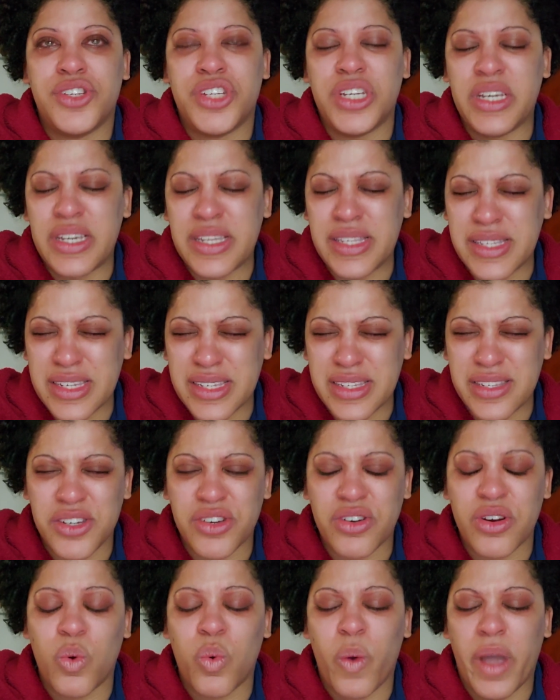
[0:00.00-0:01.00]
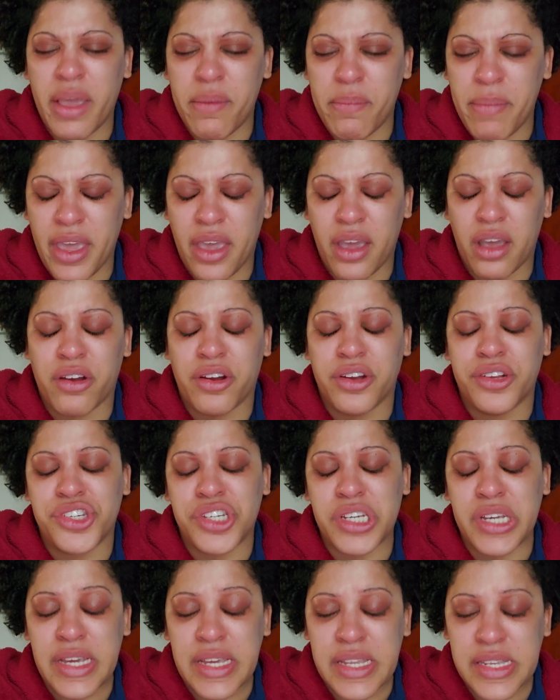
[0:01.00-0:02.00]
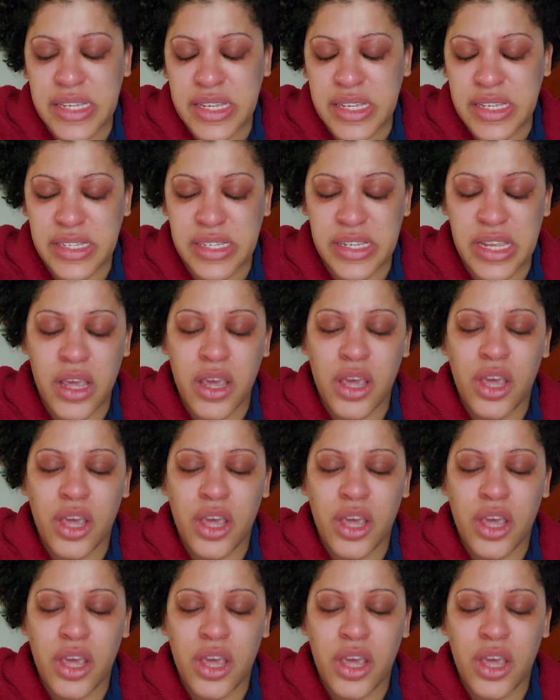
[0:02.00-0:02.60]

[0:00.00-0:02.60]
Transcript: Jesus, you're a way maker. Jesus,